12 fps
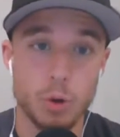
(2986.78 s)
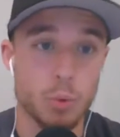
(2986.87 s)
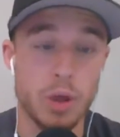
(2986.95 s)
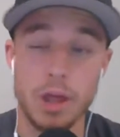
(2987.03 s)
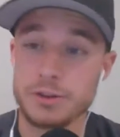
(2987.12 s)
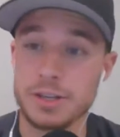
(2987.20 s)

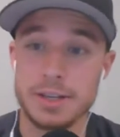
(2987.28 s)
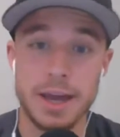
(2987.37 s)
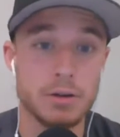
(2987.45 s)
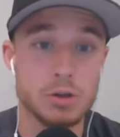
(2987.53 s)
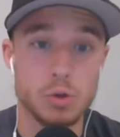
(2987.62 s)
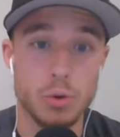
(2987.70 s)
we'll all sit
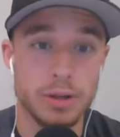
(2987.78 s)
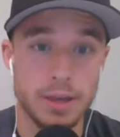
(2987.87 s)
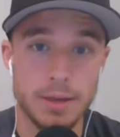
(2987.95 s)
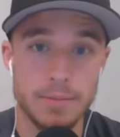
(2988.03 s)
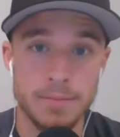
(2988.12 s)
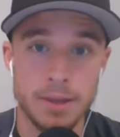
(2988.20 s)
down and enjoy
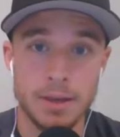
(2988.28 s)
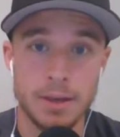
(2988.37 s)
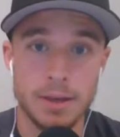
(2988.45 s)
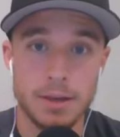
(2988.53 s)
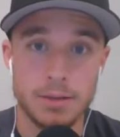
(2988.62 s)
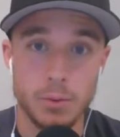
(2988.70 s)
the
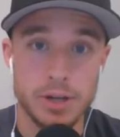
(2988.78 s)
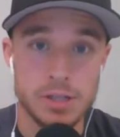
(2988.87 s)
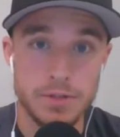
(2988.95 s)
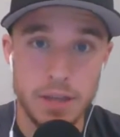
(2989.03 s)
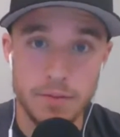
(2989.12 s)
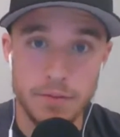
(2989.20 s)

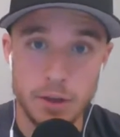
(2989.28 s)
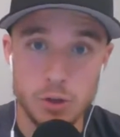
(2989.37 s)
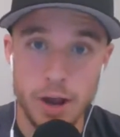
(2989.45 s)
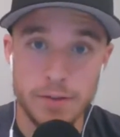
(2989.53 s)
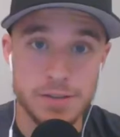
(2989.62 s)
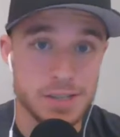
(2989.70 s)
rest of the
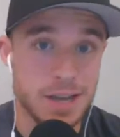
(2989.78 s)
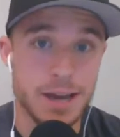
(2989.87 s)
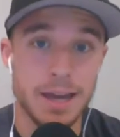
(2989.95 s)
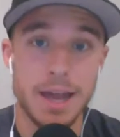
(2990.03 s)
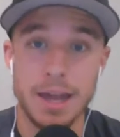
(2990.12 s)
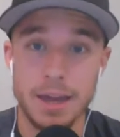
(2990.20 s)
NFL draft
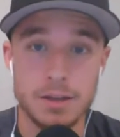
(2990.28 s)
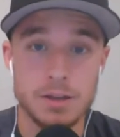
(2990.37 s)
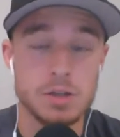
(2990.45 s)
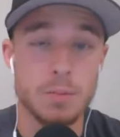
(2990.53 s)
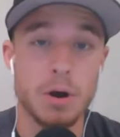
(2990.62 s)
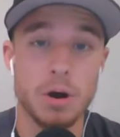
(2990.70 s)
tonight
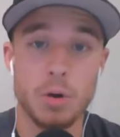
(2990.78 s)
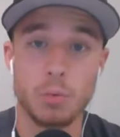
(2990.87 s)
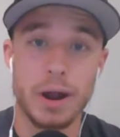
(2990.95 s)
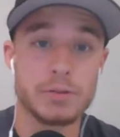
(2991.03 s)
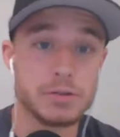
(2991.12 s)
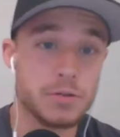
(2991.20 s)
and tomorrow,
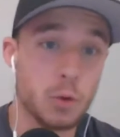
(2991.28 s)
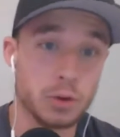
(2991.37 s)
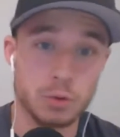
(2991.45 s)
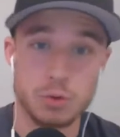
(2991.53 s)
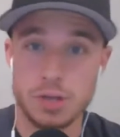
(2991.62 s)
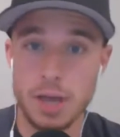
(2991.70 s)
rounds
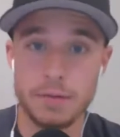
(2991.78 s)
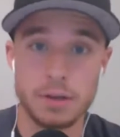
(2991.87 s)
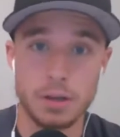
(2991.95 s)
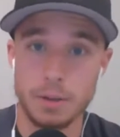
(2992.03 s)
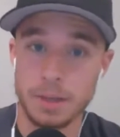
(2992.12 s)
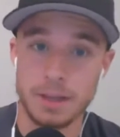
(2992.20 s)
4 through
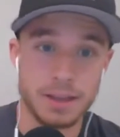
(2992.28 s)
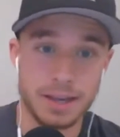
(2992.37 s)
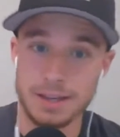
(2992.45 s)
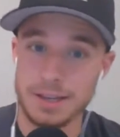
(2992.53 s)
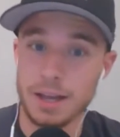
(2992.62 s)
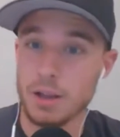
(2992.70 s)
7. Going to be
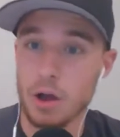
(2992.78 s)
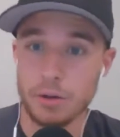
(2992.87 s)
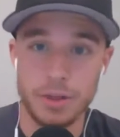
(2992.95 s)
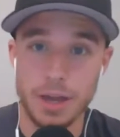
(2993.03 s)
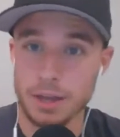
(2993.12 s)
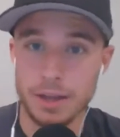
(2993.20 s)
like a
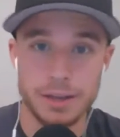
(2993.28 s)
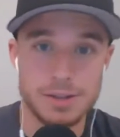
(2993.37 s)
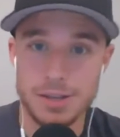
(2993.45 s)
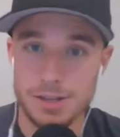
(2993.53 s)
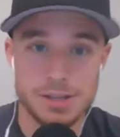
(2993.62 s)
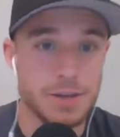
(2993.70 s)
day-long thing, like
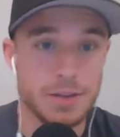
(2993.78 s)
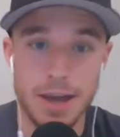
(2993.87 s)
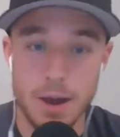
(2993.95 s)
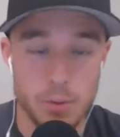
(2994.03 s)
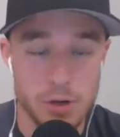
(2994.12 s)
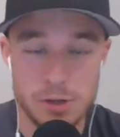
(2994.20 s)

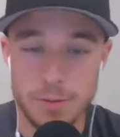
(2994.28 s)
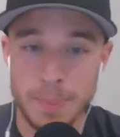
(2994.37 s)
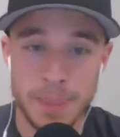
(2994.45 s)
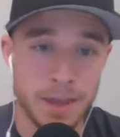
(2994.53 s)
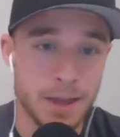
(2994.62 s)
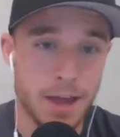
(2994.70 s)
6-7 hours.
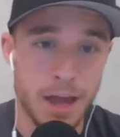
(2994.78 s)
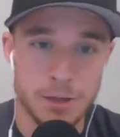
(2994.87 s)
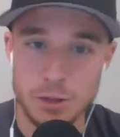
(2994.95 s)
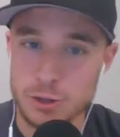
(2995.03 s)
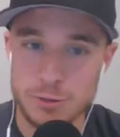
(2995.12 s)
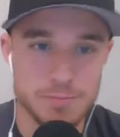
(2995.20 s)

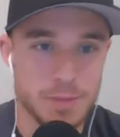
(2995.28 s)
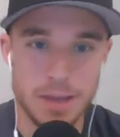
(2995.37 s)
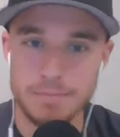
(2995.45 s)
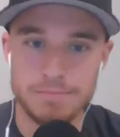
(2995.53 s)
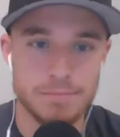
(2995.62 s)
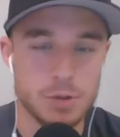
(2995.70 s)
Just
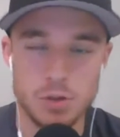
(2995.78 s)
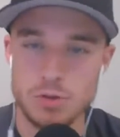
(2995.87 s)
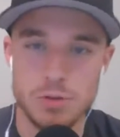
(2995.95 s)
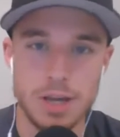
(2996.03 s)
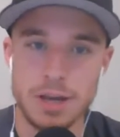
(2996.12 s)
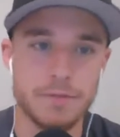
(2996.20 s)

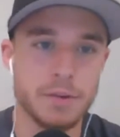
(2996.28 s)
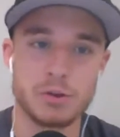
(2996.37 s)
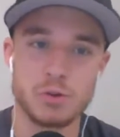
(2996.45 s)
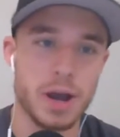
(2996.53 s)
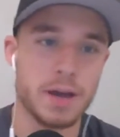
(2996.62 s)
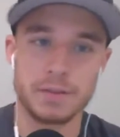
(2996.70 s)

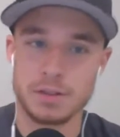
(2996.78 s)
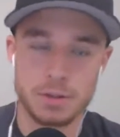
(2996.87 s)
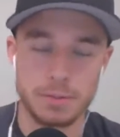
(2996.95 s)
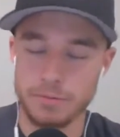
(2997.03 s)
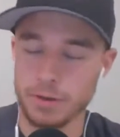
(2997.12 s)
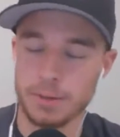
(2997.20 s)
NFL draft. It's
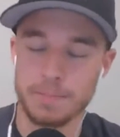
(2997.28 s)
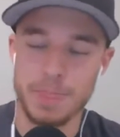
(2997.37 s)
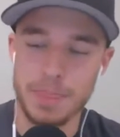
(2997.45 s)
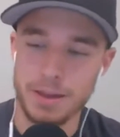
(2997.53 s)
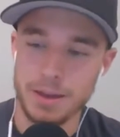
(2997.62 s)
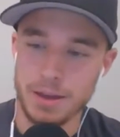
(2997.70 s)
going to be fun.
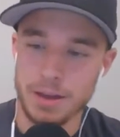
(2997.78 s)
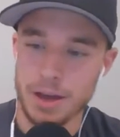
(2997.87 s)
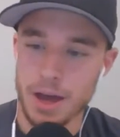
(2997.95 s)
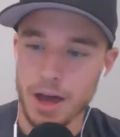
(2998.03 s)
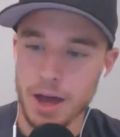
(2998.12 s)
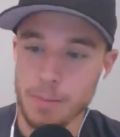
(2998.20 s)

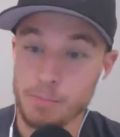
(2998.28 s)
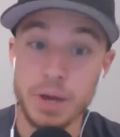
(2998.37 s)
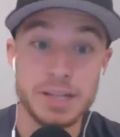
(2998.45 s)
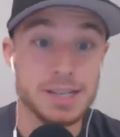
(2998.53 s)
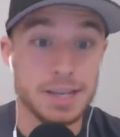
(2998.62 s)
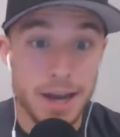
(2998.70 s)

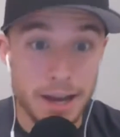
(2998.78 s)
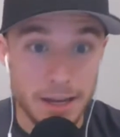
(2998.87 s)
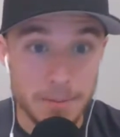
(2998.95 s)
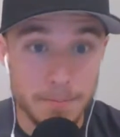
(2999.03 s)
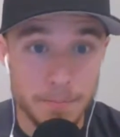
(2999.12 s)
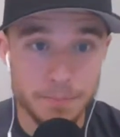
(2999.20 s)
But
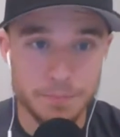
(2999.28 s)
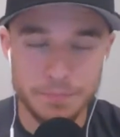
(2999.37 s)
tonight,